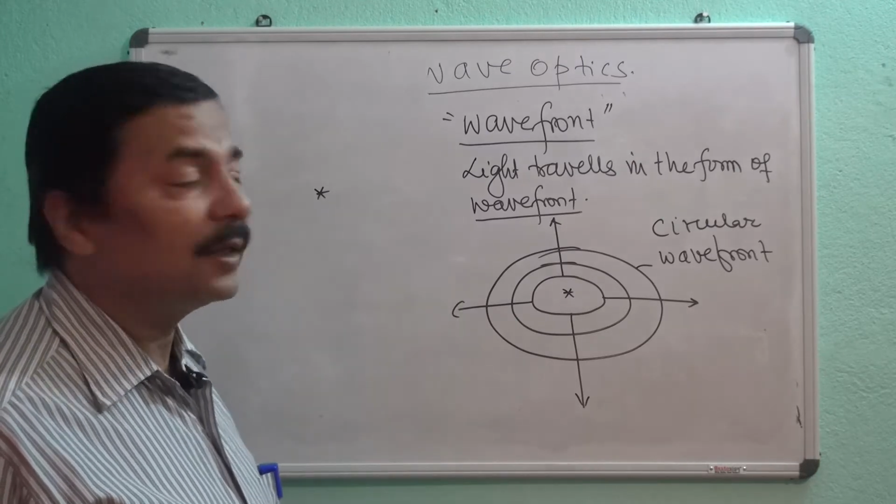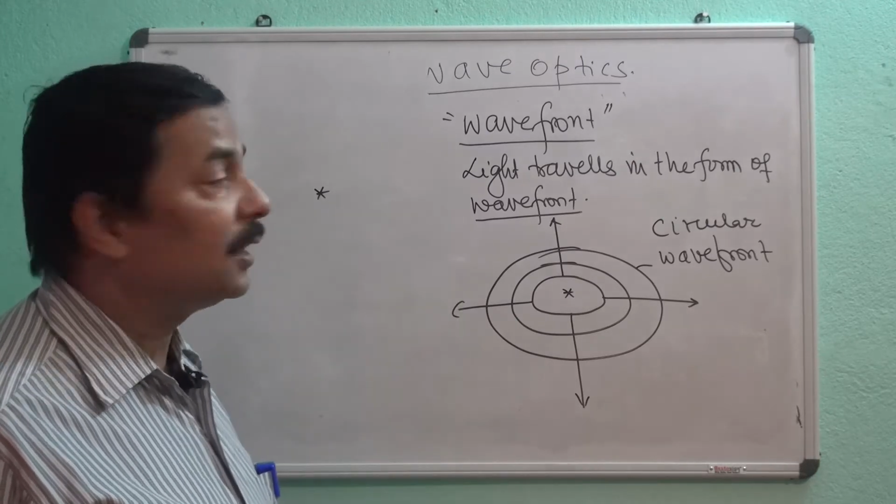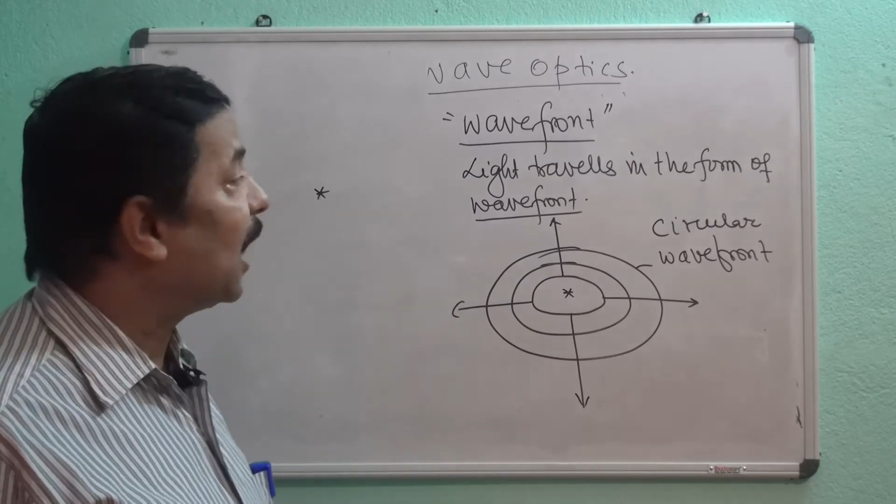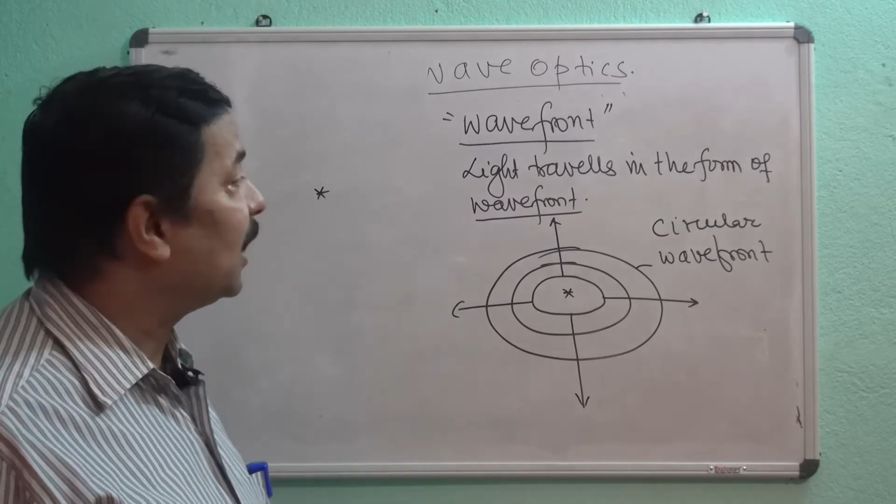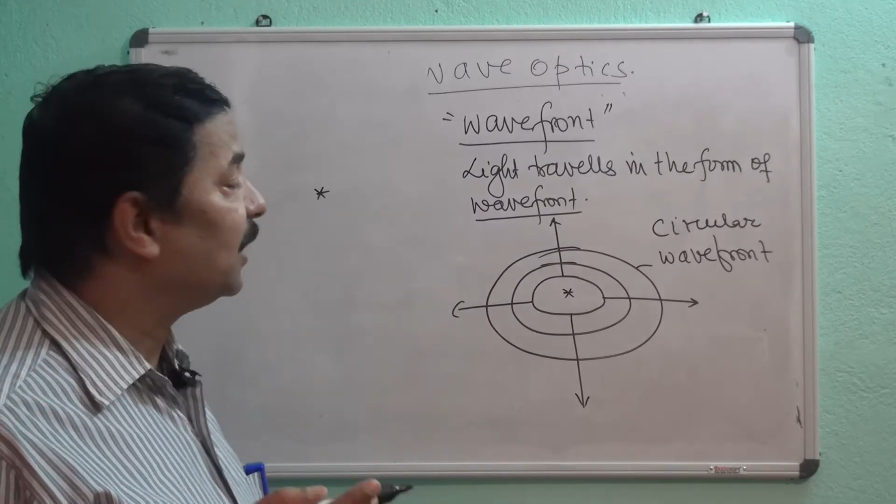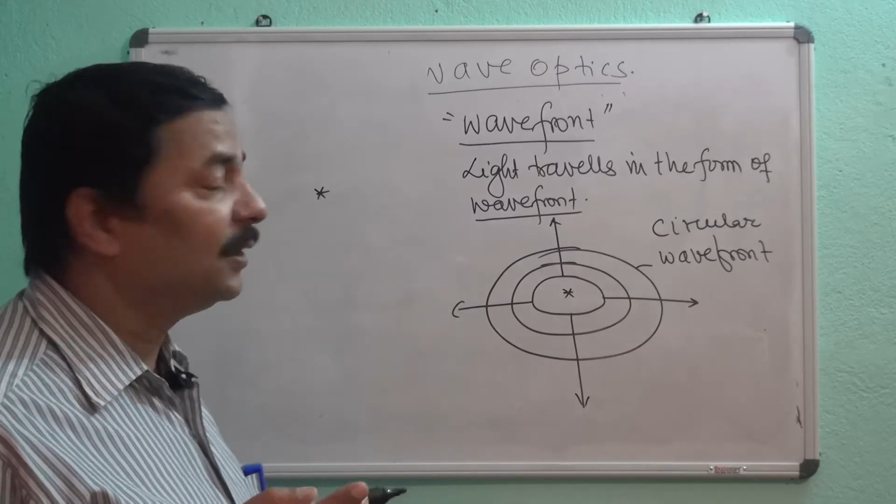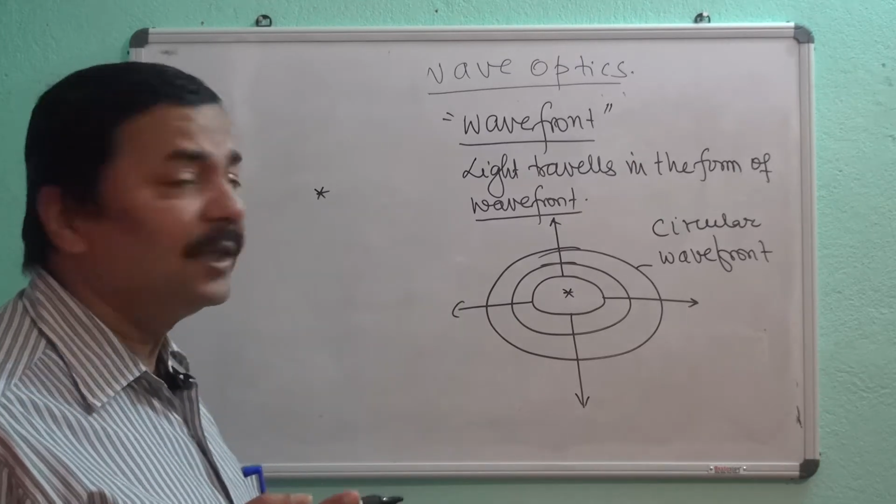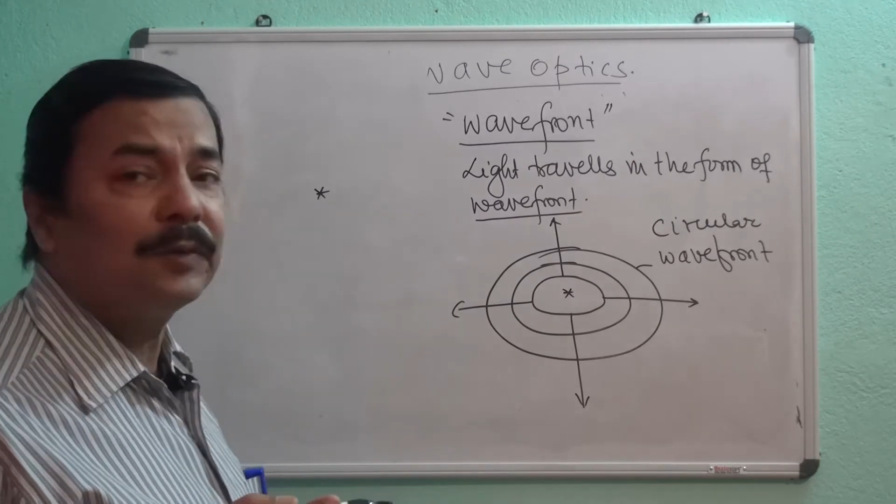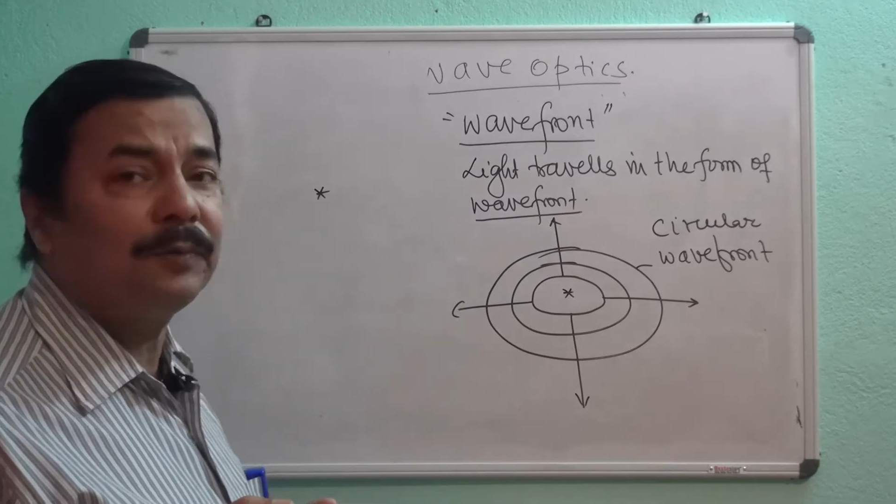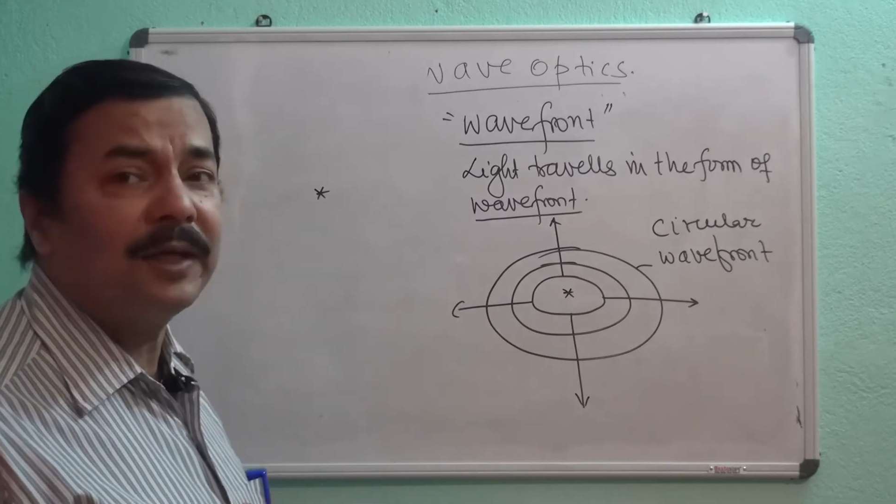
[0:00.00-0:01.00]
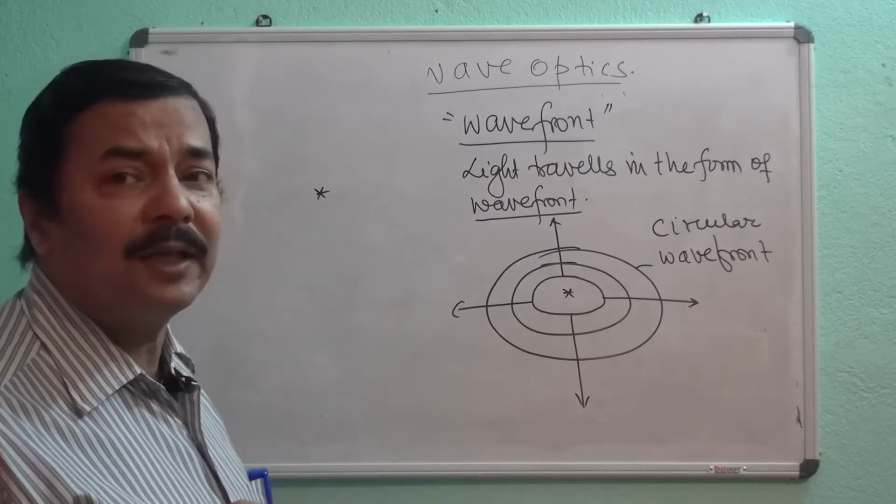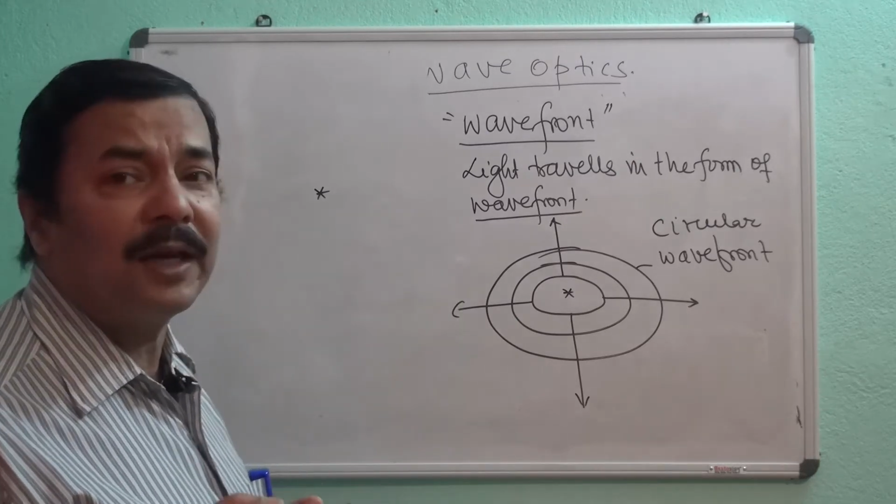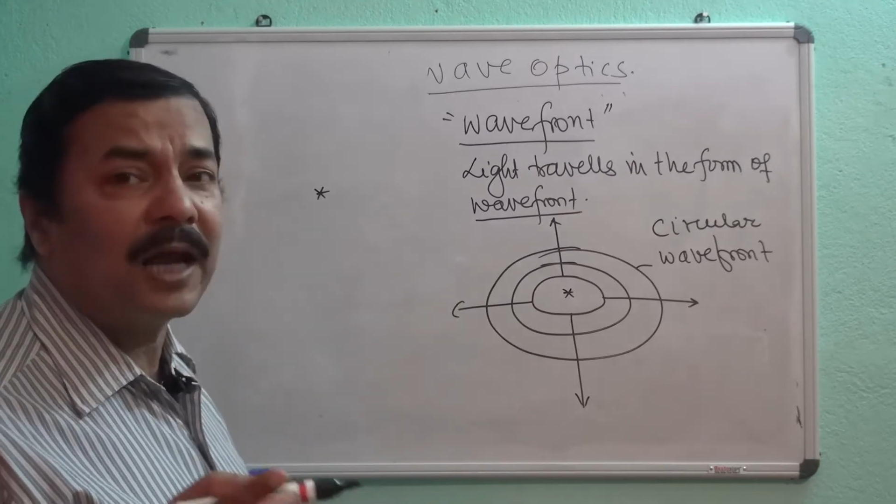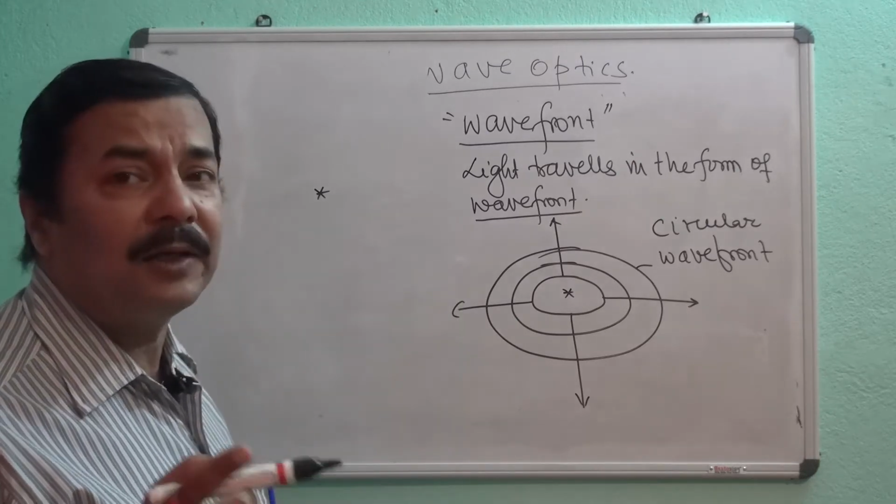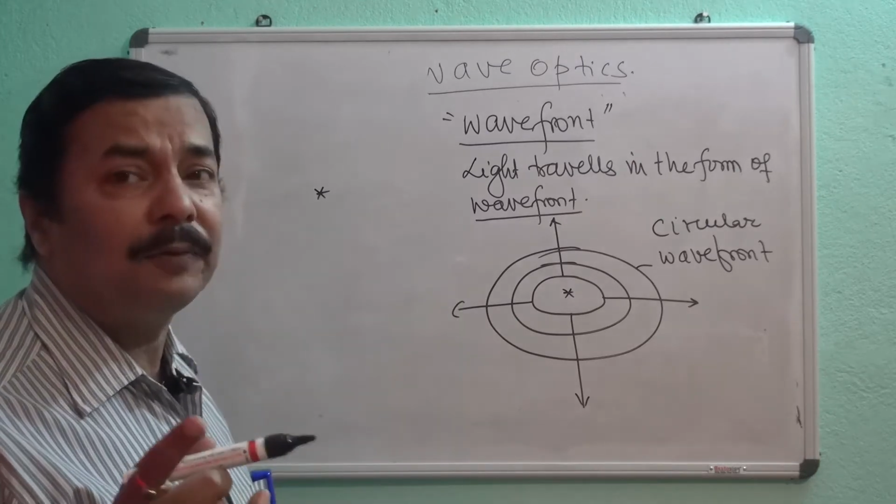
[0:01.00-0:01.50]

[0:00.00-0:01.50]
and in this way the light